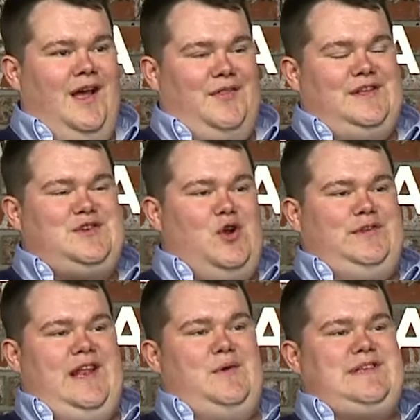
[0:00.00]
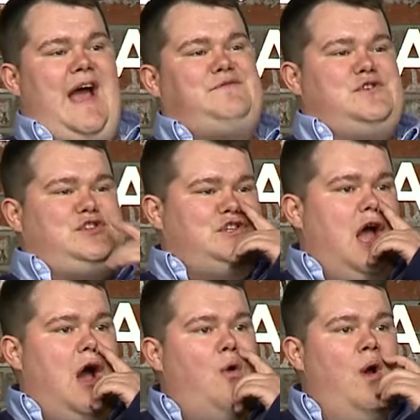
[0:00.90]
This girl did. It was after a
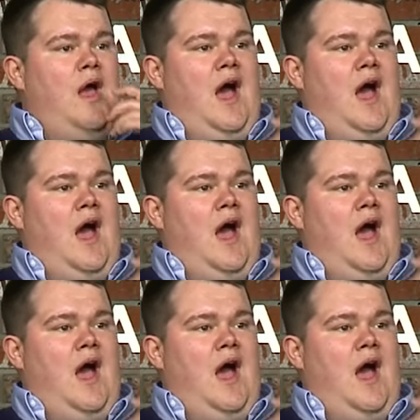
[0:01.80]
show.